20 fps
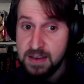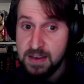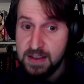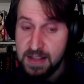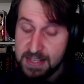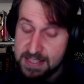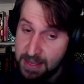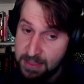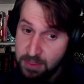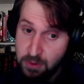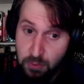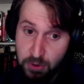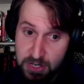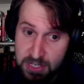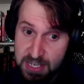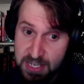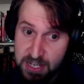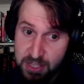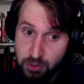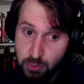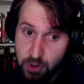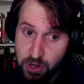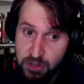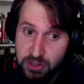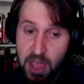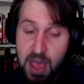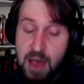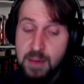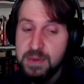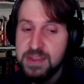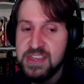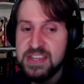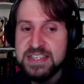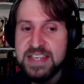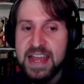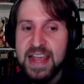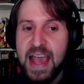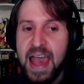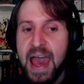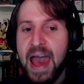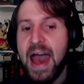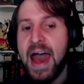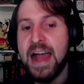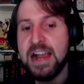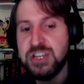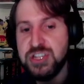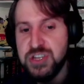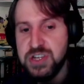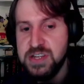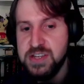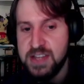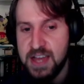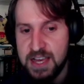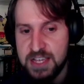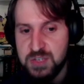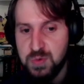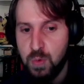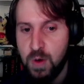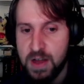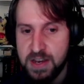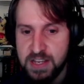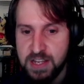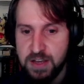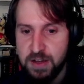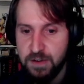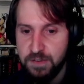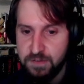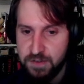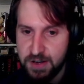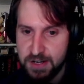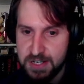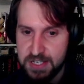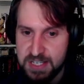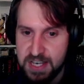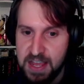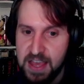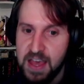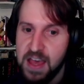It's not the worst thing in the world, but this deck actually does want to go first.